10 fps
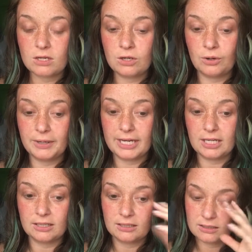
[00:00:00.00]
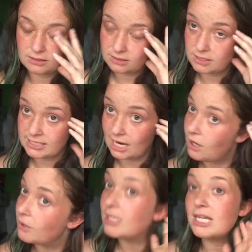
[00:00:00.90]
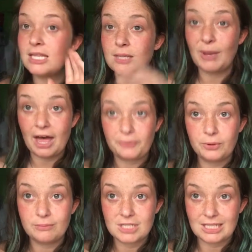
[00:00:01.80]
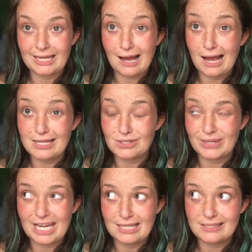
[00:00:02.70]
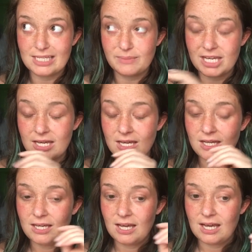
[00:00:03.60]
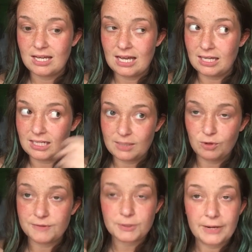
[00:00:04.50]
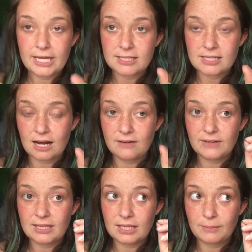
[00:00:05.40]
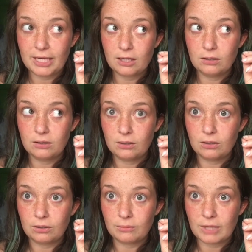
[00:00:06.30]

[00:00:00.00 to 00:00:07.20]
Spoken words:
going down in the bathroom to like hide so he can't see me, and he moves away and stuff. And then I'm like, oh